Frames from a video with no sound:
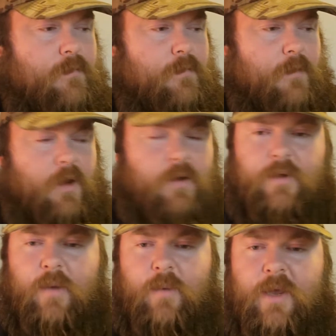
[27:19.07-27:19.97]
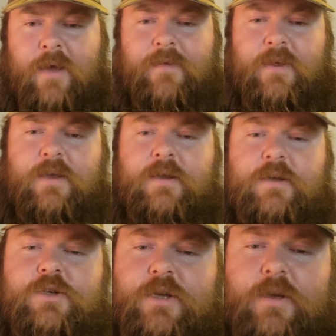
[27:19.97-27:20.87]
Oh yeah, we have the
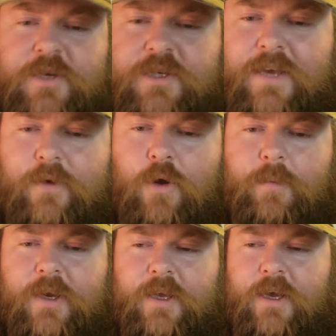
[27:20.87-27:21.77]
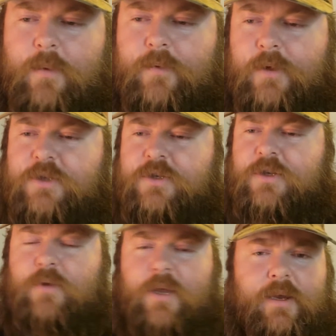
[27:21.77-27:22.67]
EDG. We just haven't opened it yet. We really
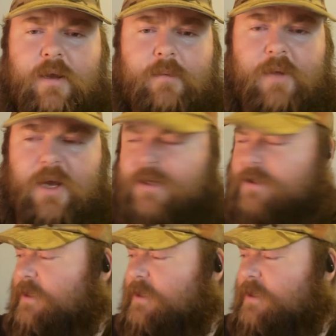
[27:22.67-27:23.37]
should do like an unboxing